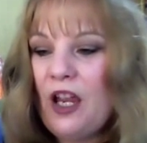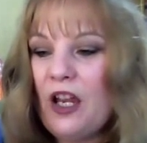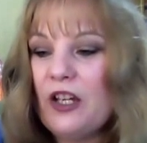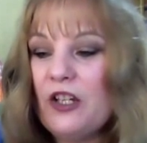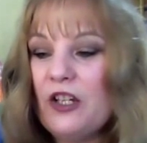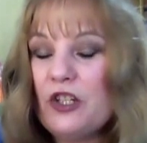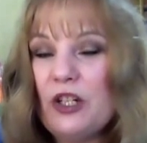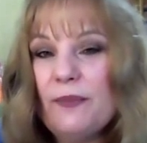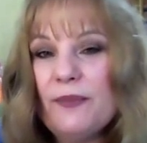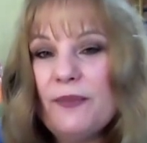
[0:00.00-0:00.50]

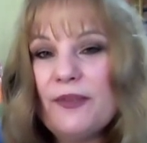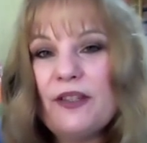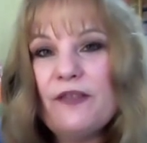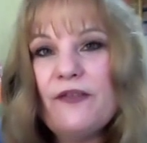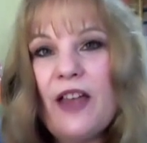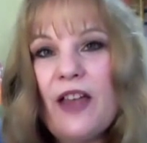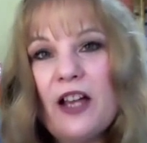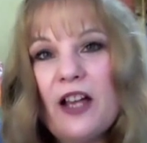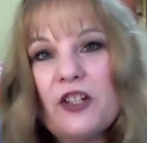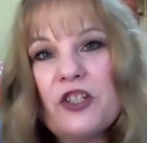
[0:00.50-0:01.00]
In terms
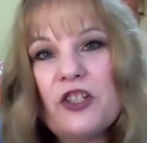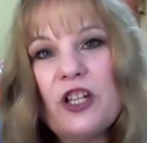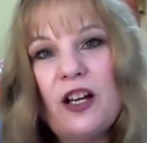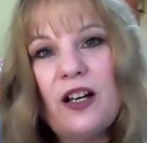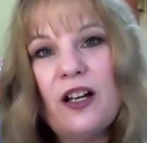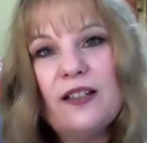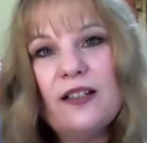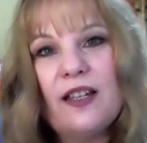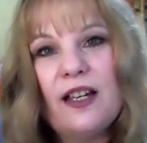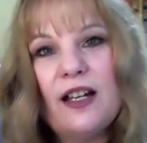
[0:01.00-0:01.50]
of actually
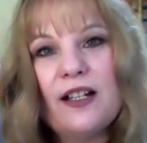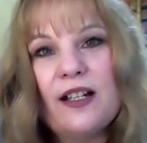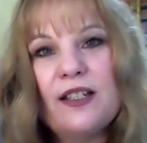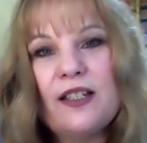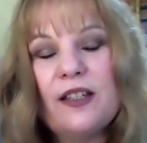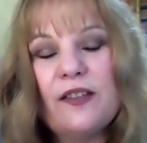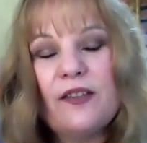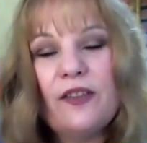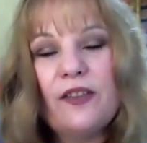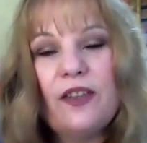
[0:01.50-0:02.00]

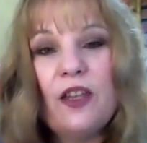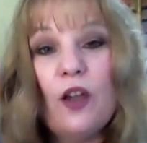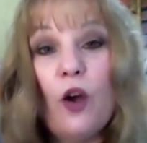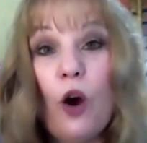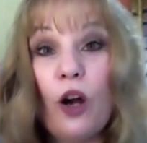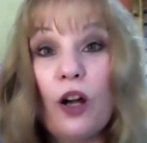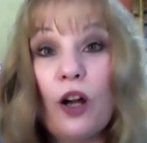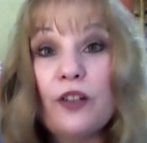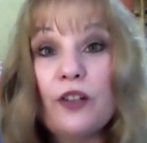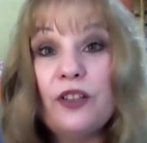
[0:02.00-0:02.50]
contacting the
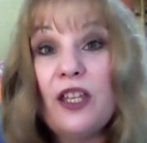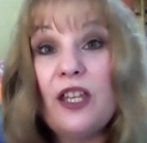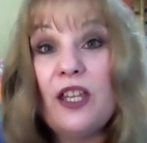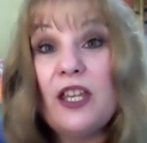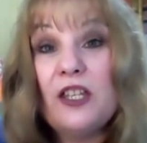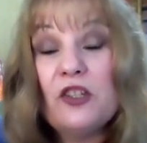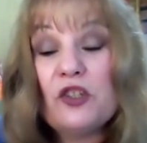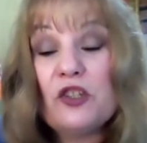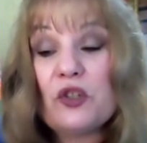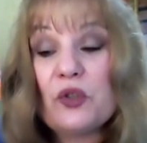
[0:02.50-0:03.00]

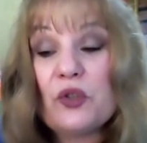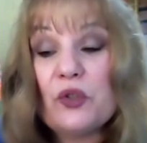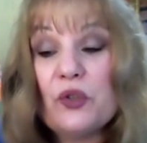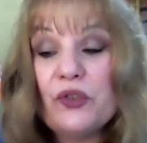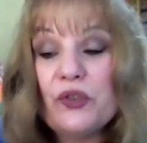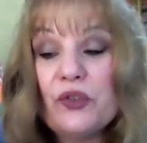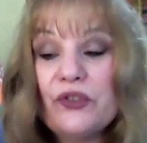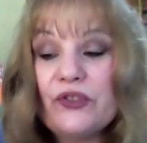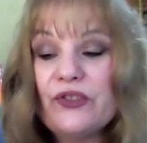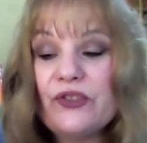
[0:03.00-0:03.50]

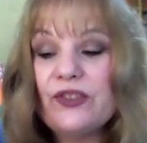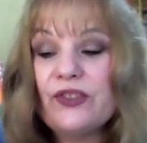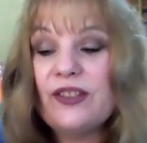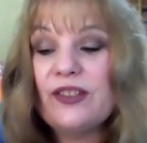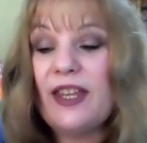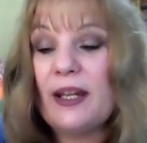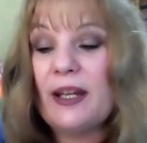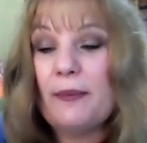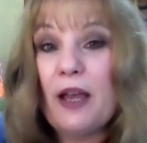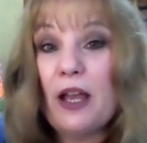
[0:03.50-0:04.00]
archangels,
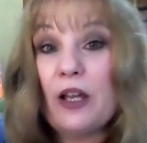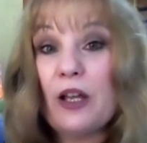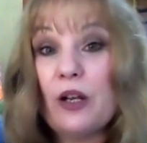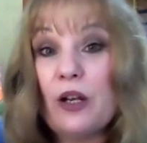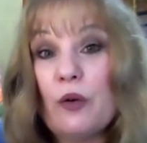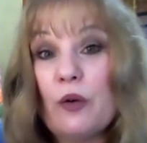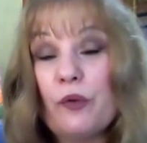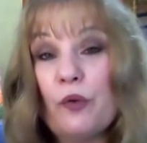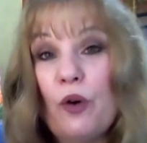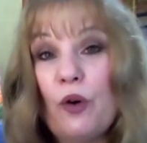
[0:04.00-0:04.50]
and I'm not
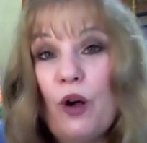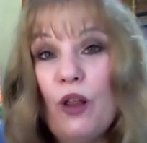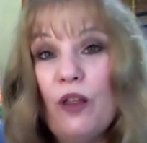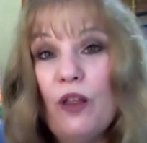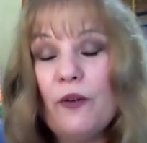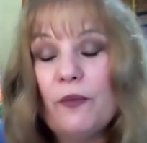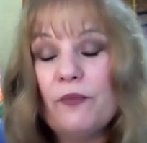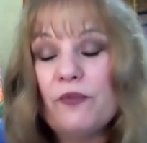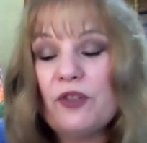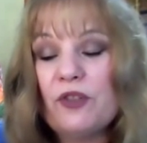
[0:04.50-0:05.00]
going to go through all
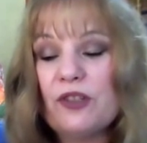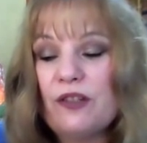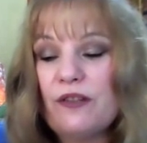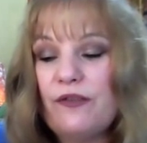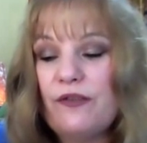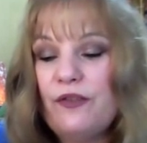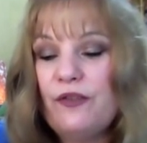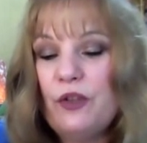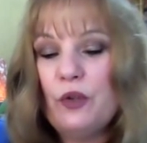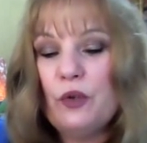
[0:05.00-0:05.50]
of them, just
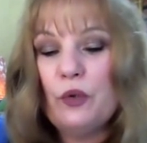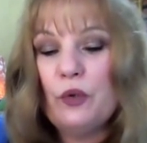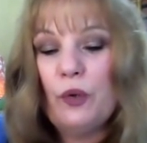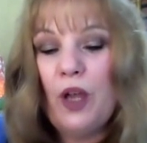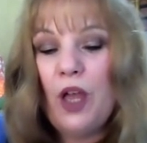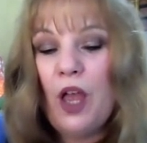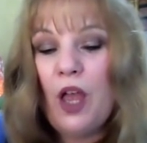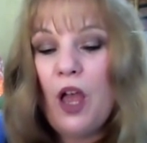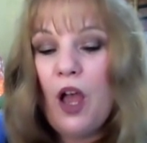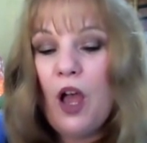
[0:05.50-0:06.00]
a
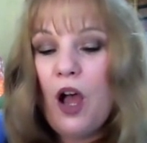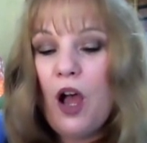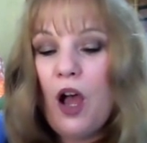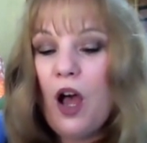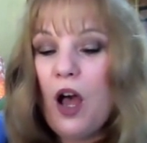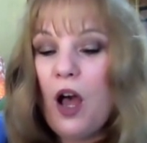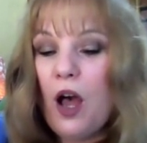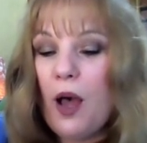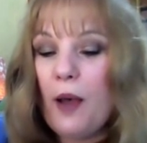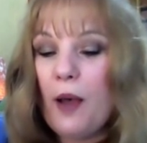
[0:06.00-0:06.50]
few.
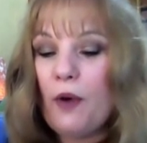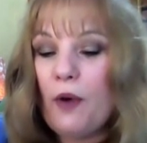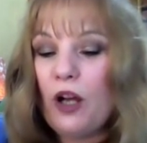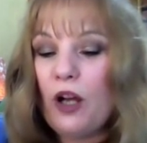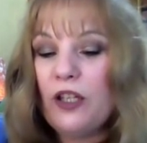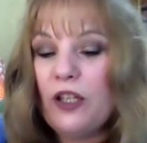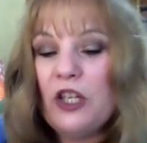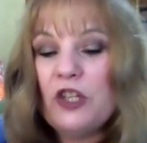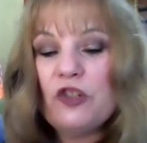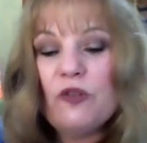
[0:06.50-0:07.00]

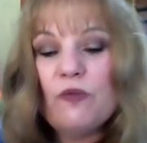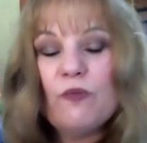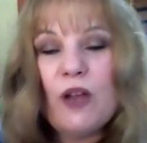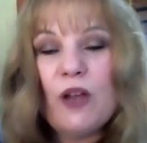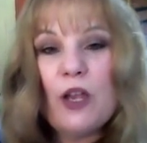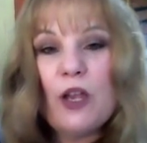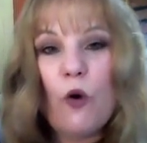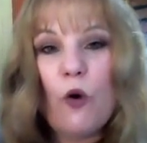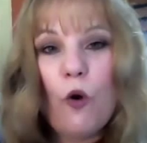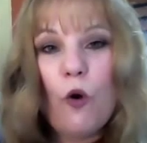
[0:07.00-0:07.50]
Archangel
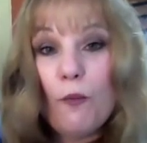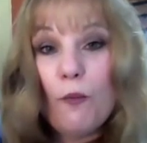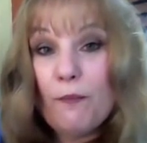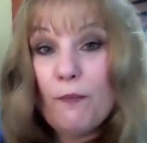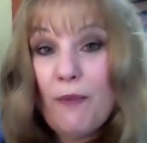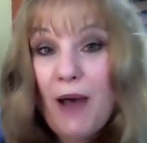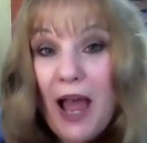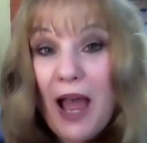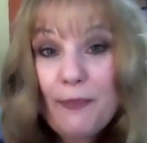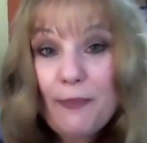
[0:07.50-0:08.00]
Michael,
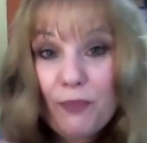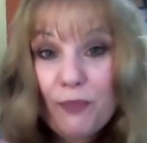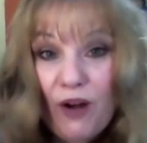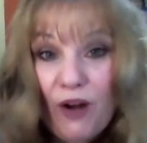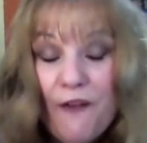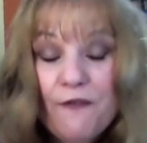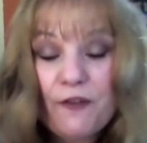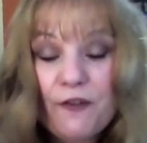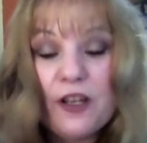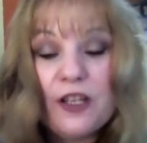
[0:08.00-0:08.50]
my
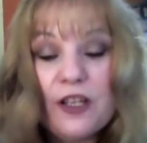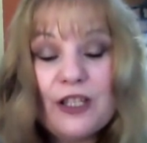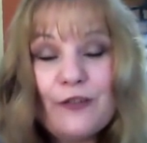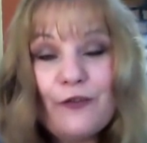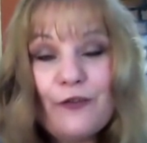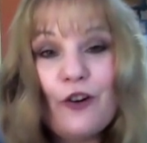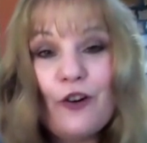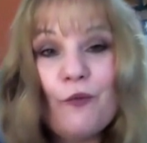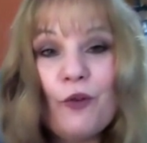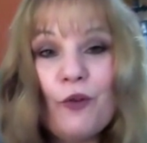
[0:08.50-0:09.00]
preference
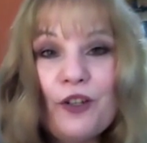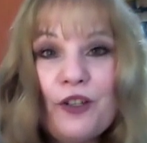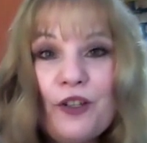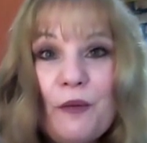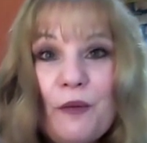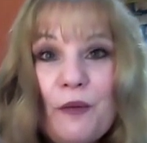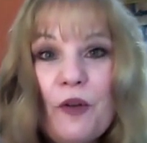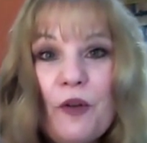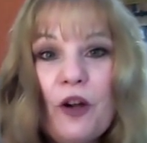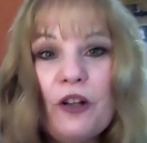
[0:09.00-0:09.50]
for
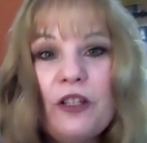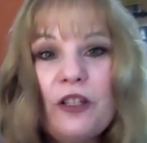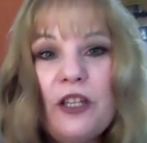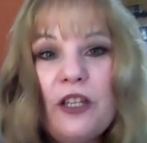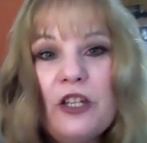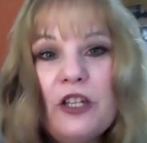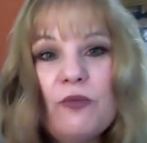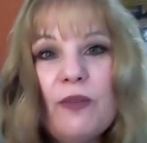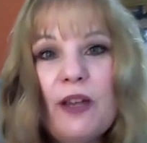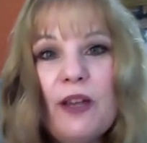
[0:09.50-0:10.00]
working with
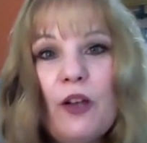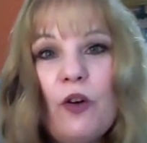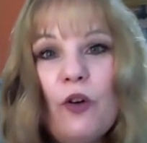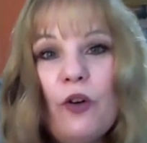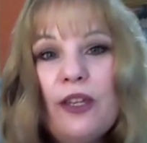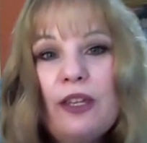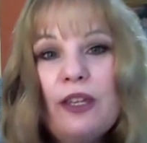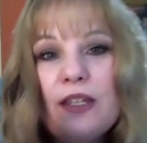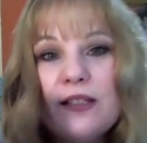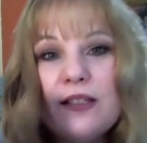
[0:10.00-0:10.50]
Archangel
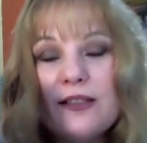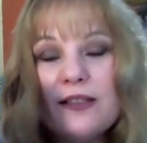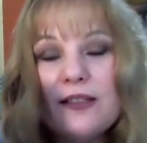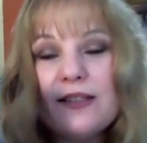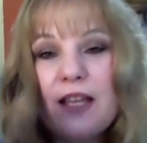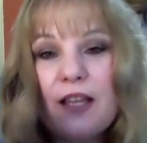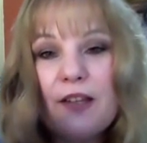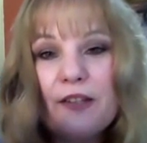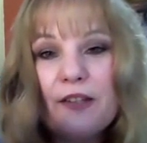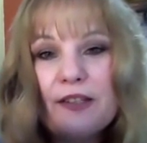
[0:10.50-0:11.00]
Michael
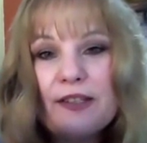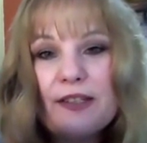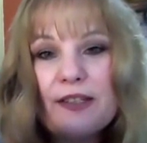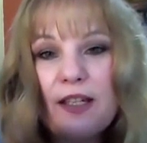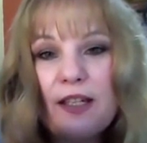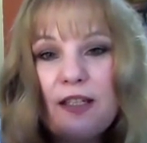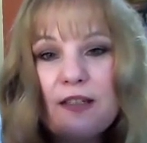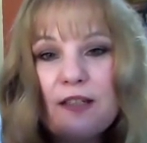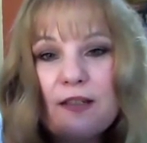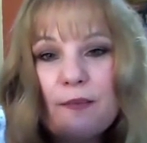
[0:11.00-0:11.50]
is
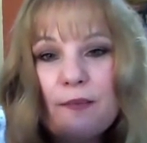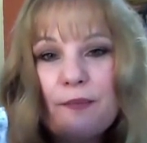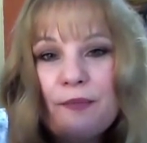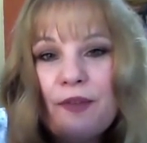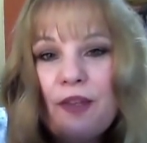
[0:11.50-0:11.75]
Celestite.